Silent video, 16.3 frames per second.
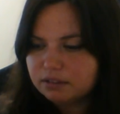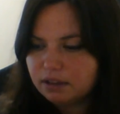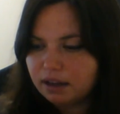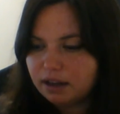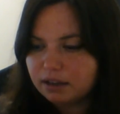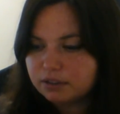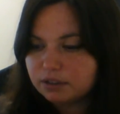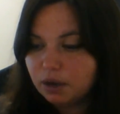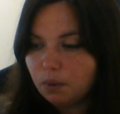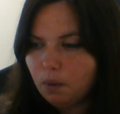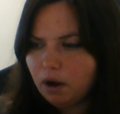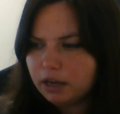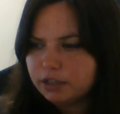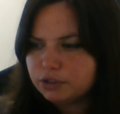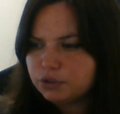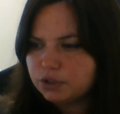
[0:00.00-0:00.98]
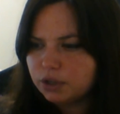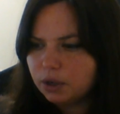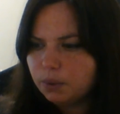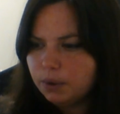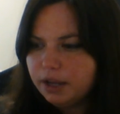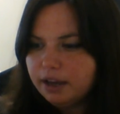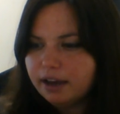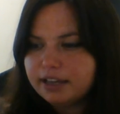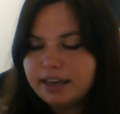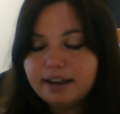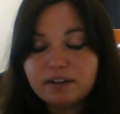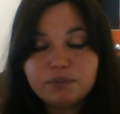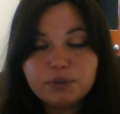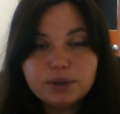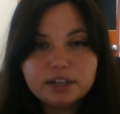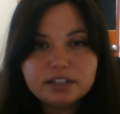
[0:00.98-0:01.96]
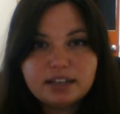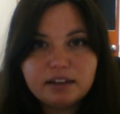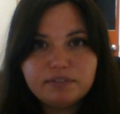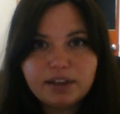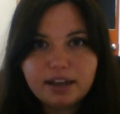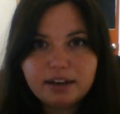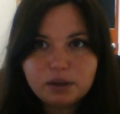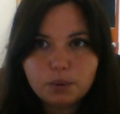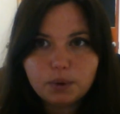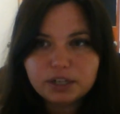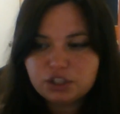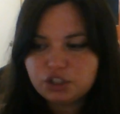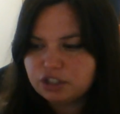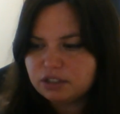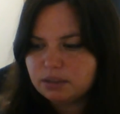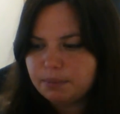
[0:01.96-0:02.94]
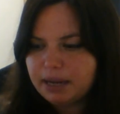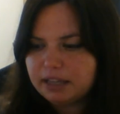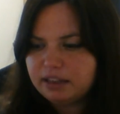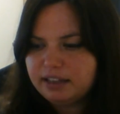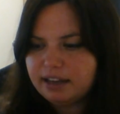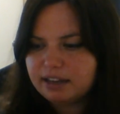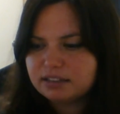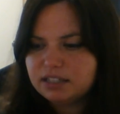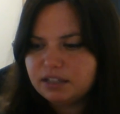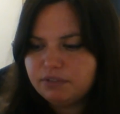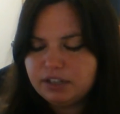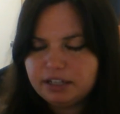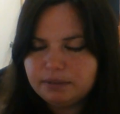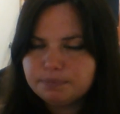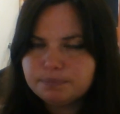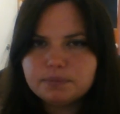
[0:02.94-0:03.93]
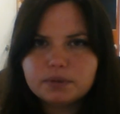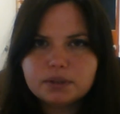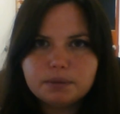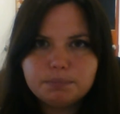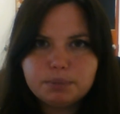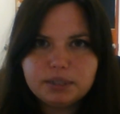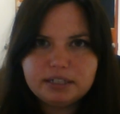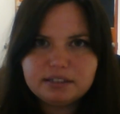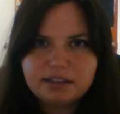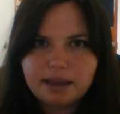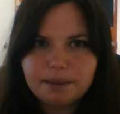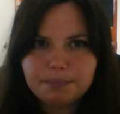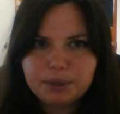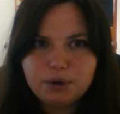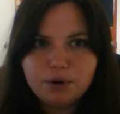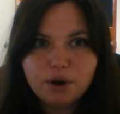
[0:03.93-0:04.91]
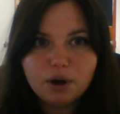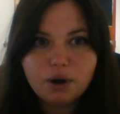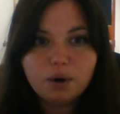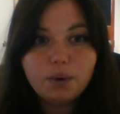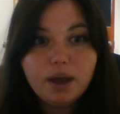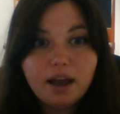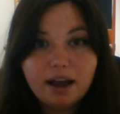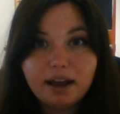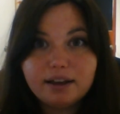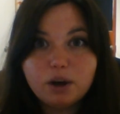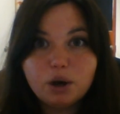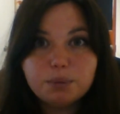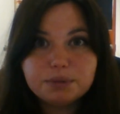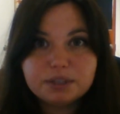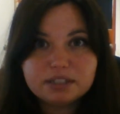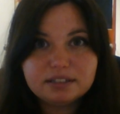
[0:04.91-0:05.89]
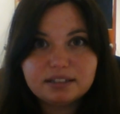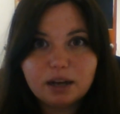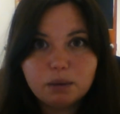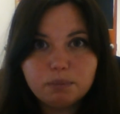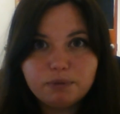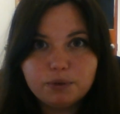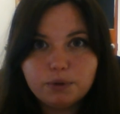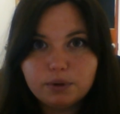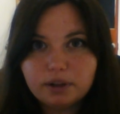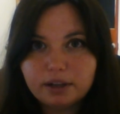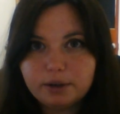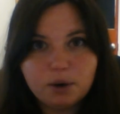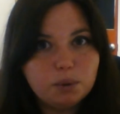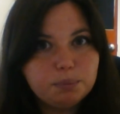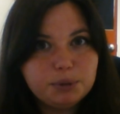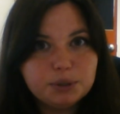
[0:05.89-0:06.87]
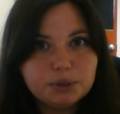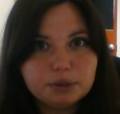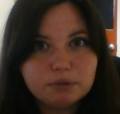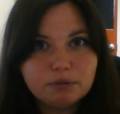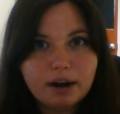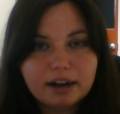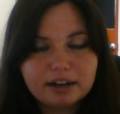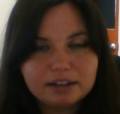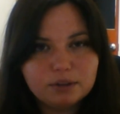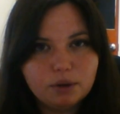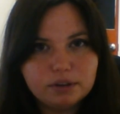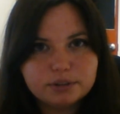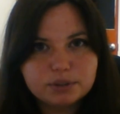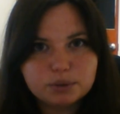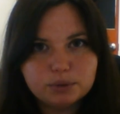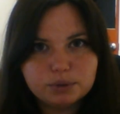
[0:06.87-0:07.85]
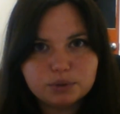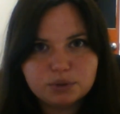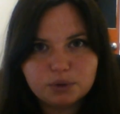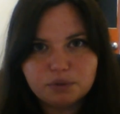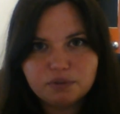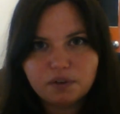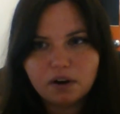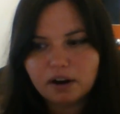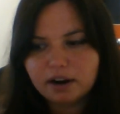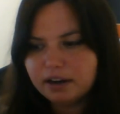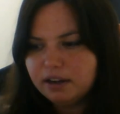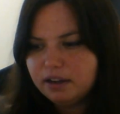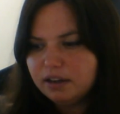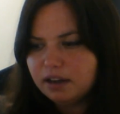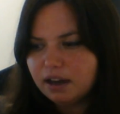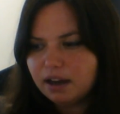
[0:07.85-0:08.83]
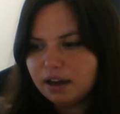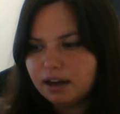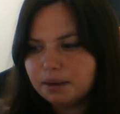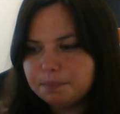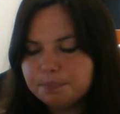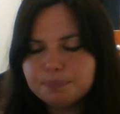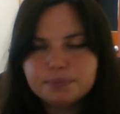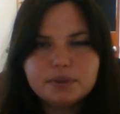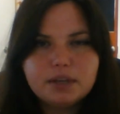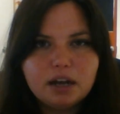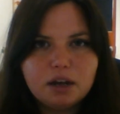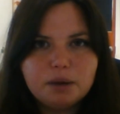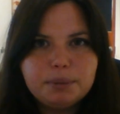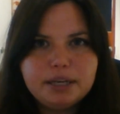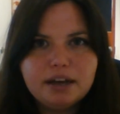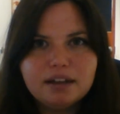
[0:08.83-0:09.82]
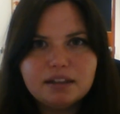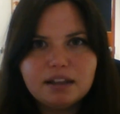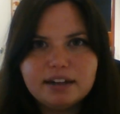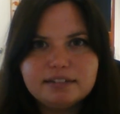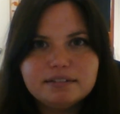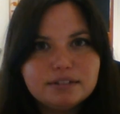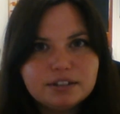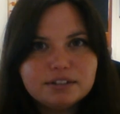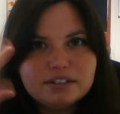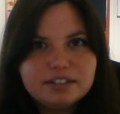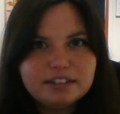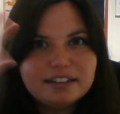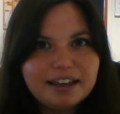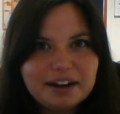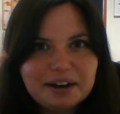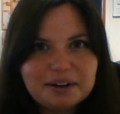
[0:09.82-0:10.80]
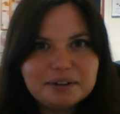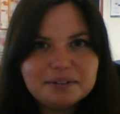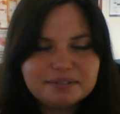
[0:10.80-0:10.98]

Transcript: go on. So again, if you guys have any questions about the activity, please let me know. I hope this is helpful. I hope you're rocking law school so far. I'll be online. See you there.